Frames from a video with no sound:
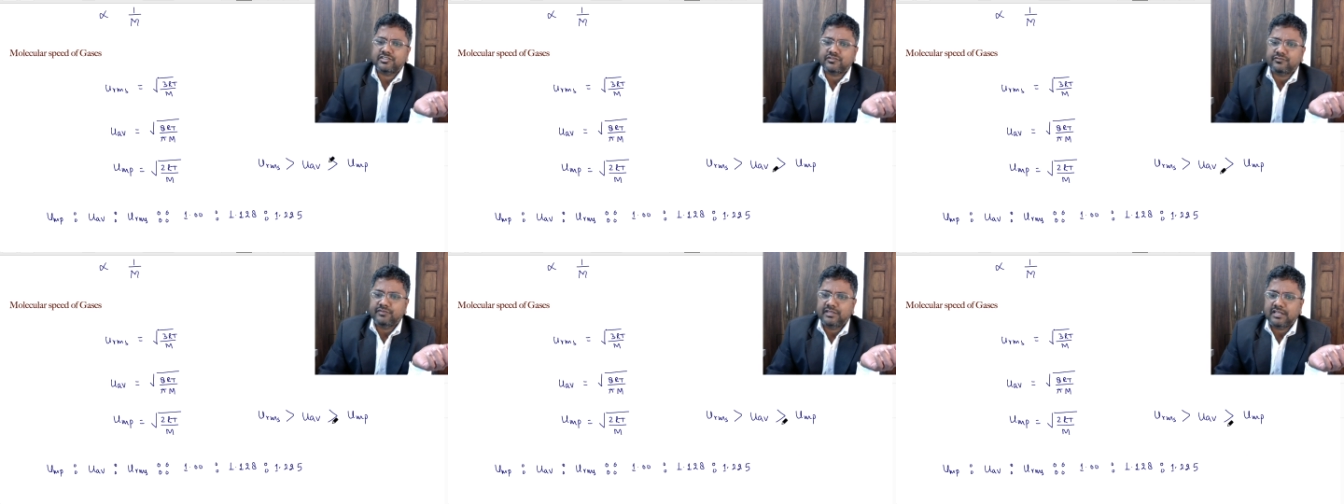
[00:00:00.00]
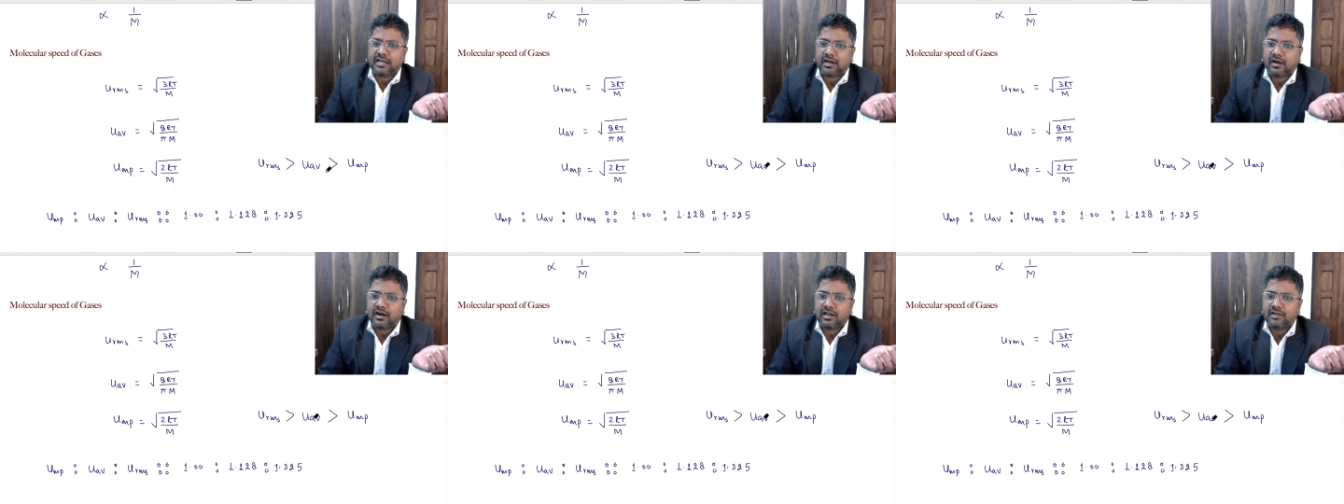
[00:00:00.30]
we
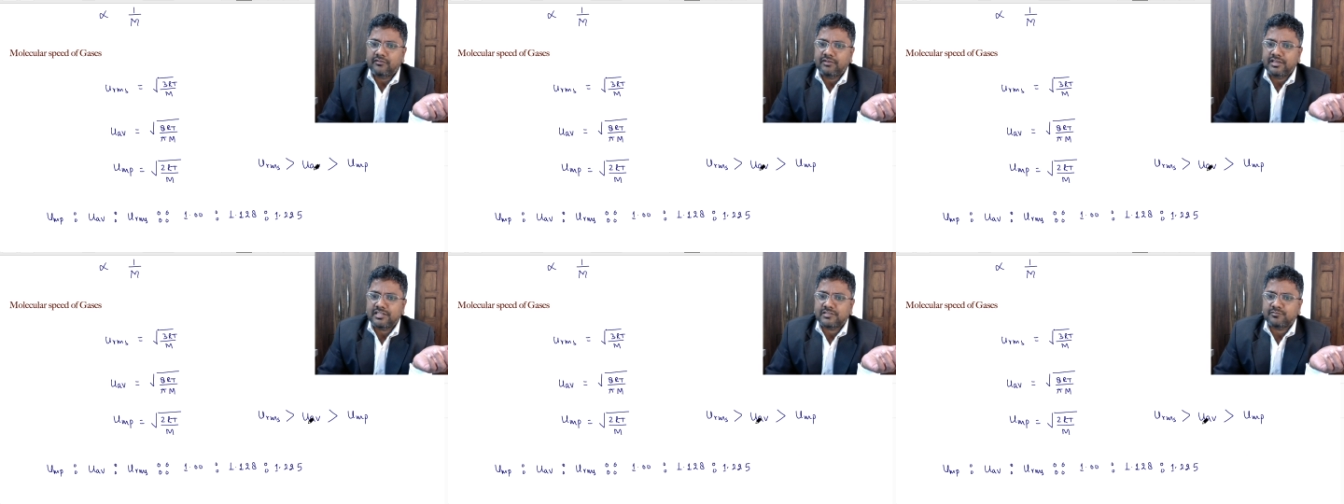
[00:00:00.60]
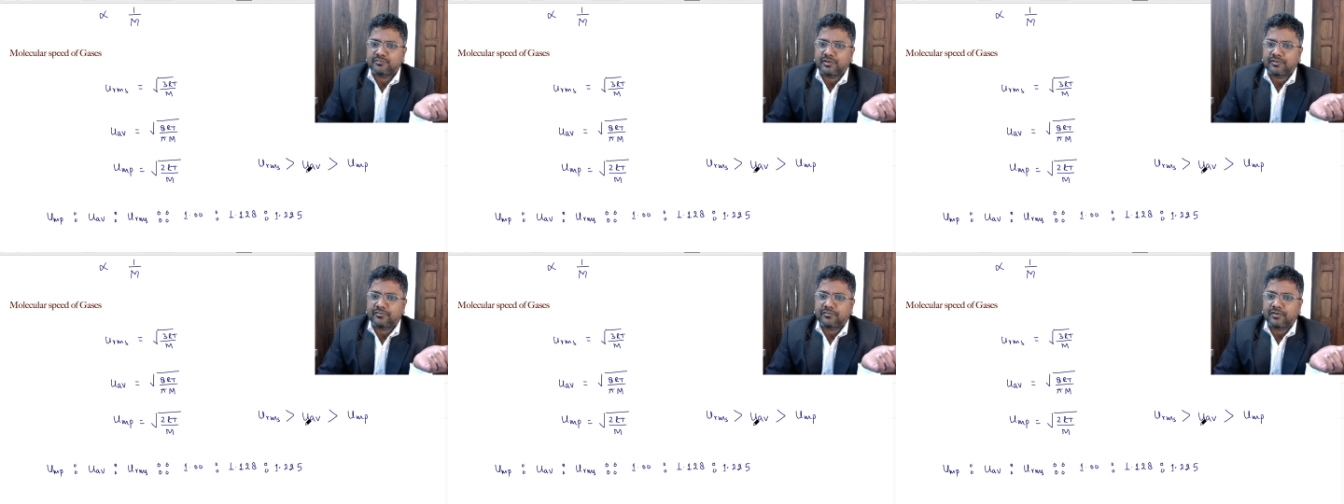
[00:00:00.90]
always
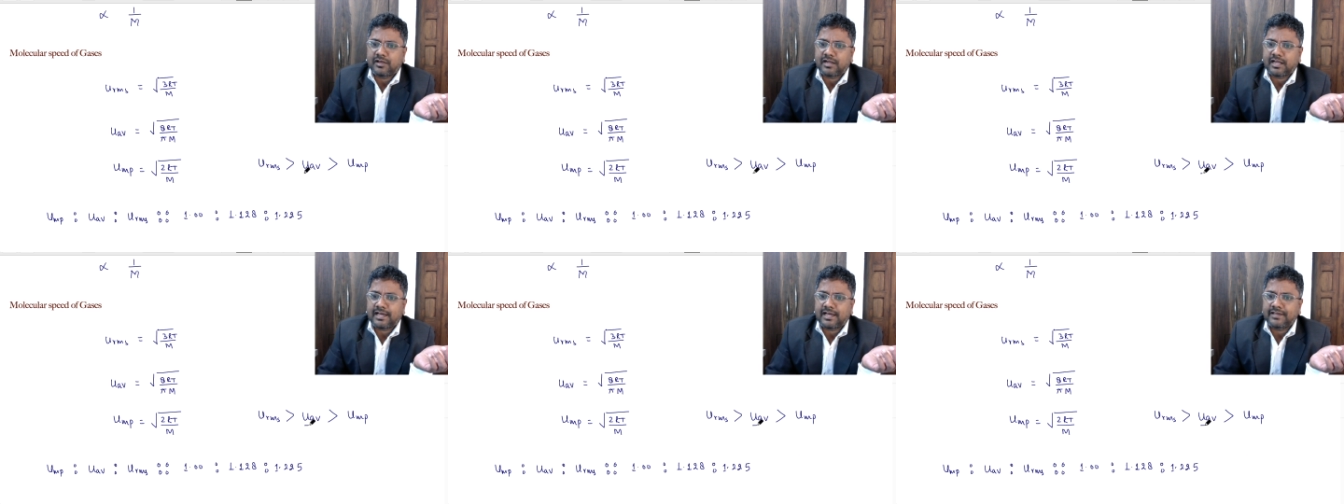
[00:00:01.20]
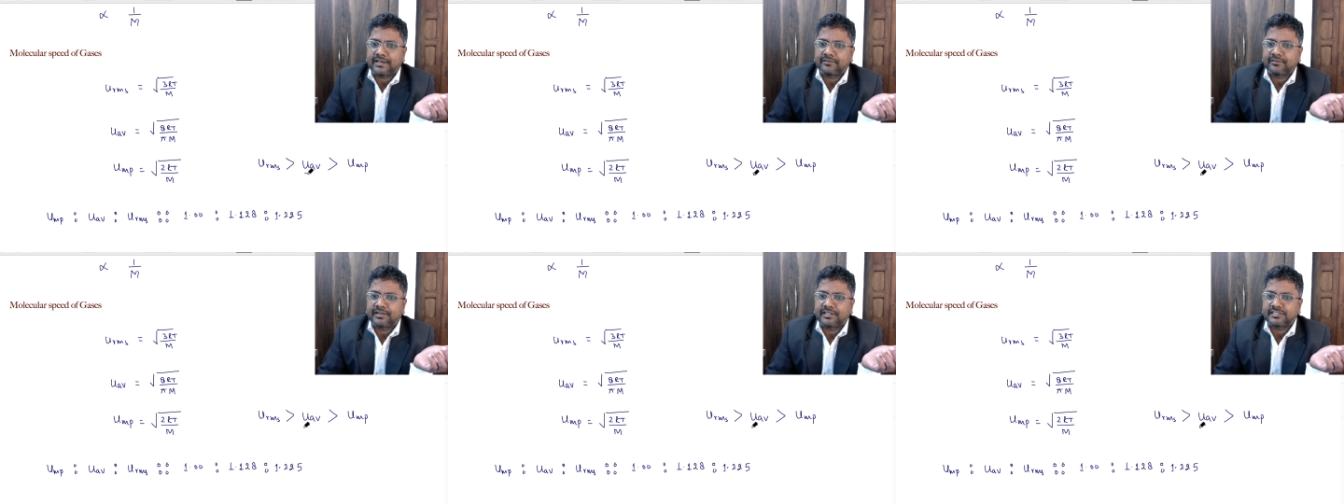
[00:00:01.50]
prefer
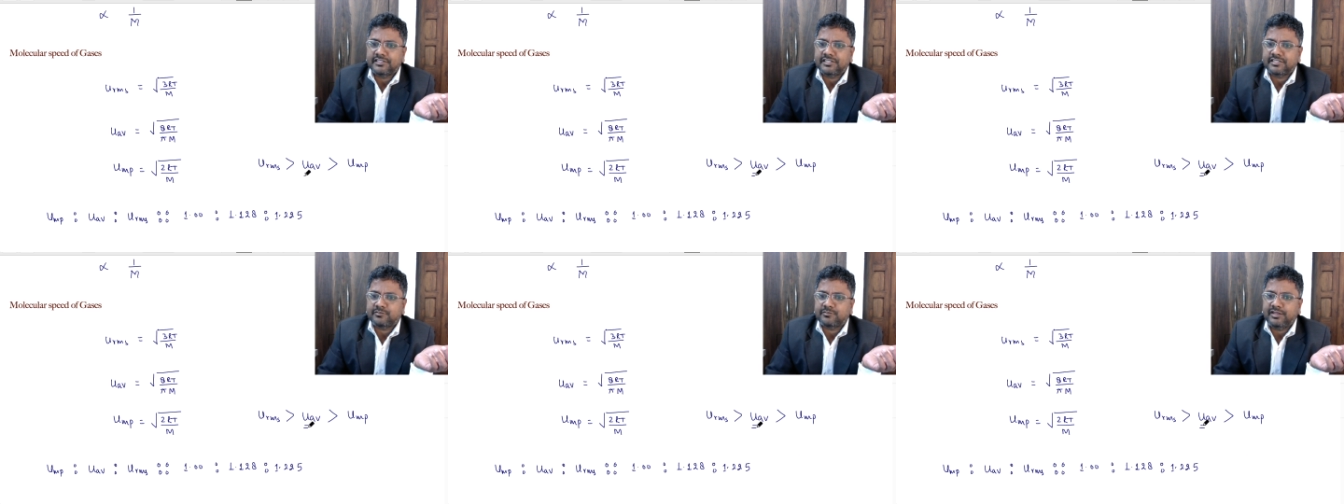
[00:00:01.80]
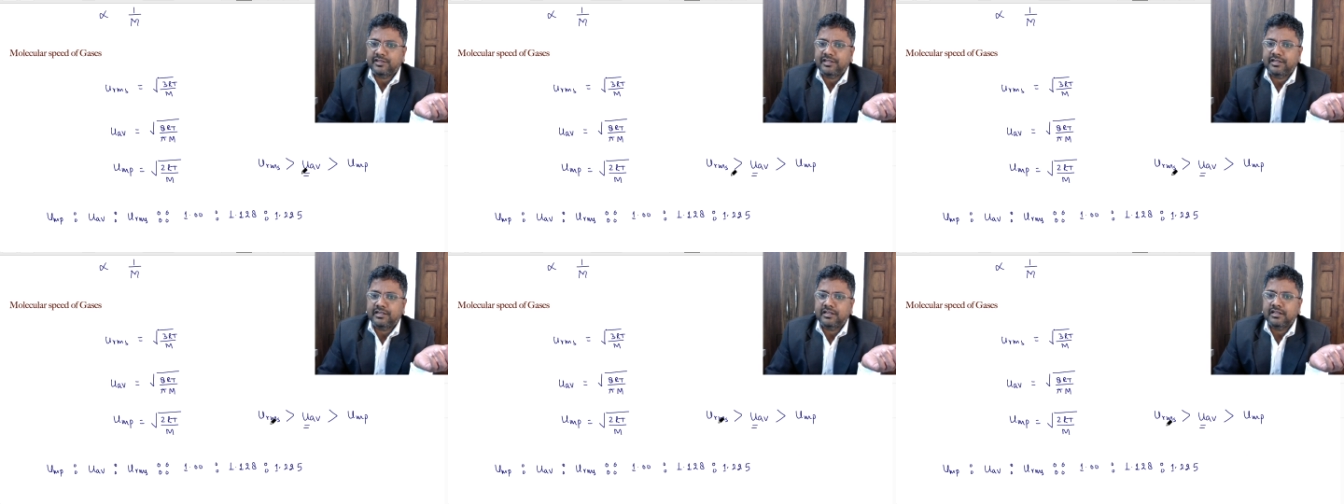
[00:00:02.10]
average
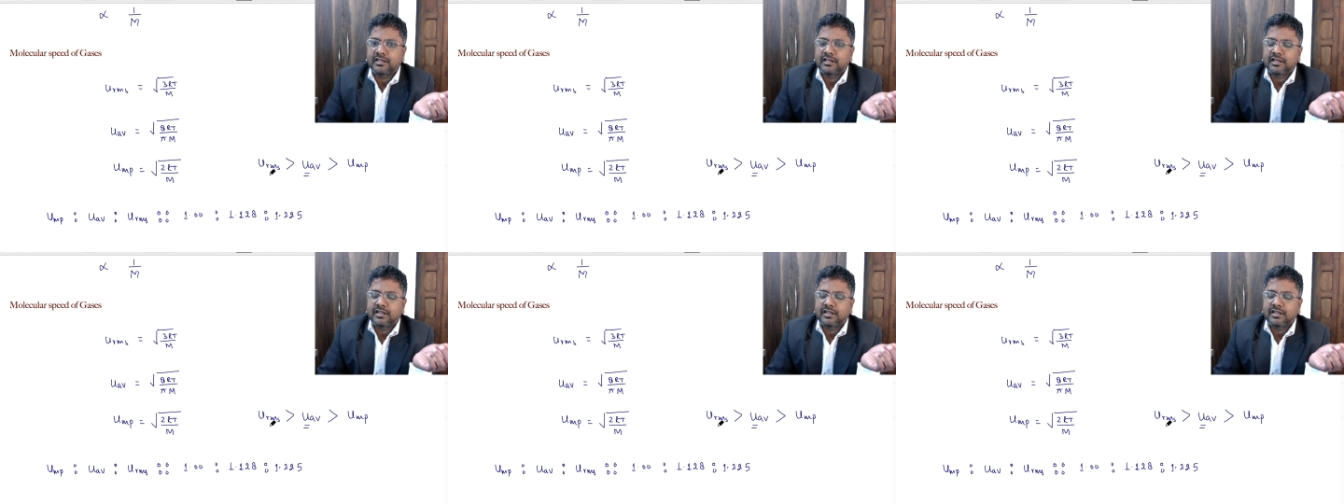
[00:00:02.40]
speed,